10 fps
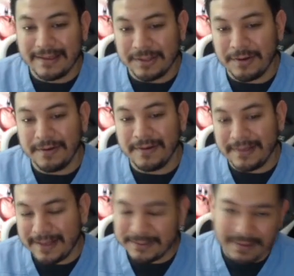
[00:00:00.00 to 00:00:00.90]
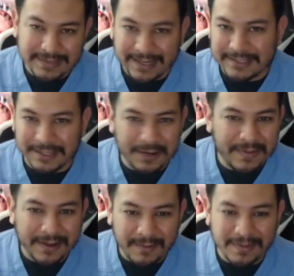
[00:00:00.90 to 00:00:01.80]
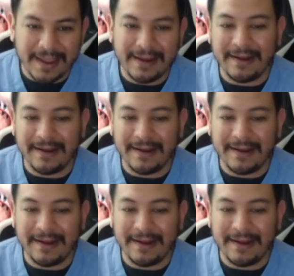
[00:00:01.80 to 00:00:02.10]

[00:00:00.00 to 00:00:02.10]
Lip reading: So that's why I said it's a little bit complicated,